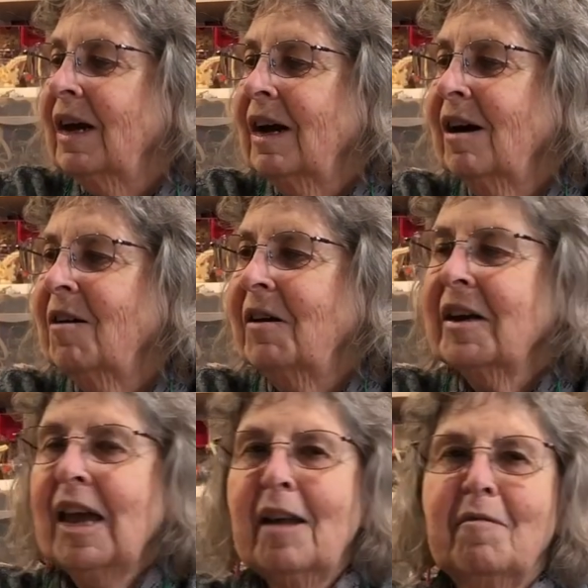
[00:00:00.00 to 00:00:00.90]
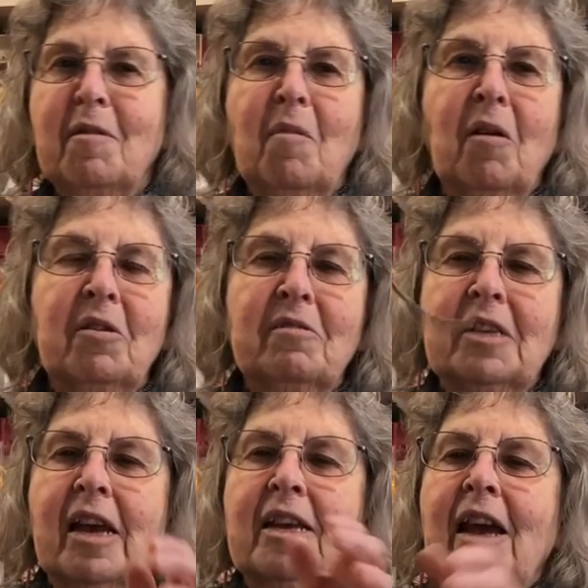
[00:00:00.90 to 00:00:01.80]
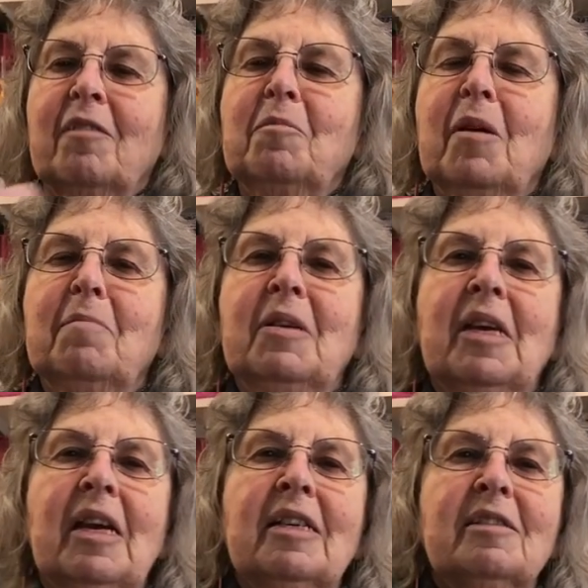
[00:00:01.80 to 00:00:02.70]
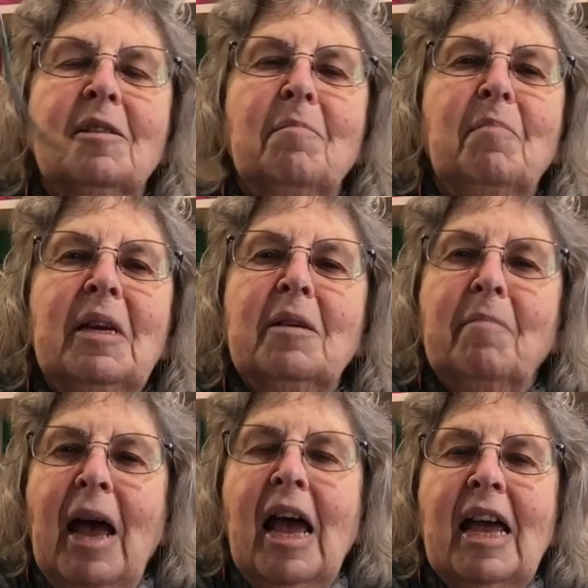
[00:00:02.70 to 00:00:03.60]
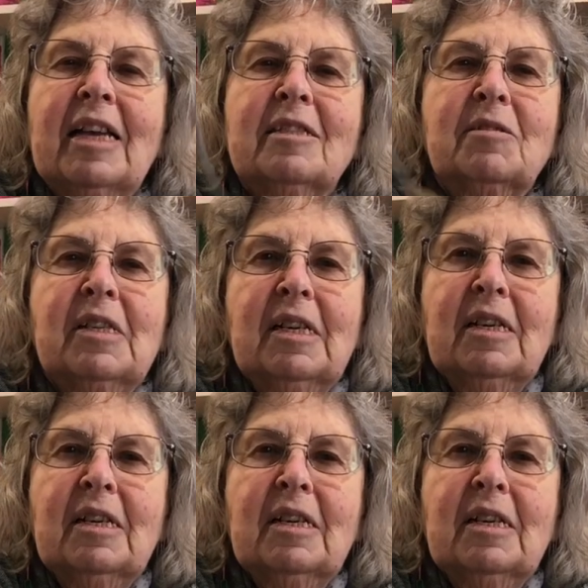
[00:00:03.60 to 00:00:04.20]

Again, from all your takeout, you might be getting some big bags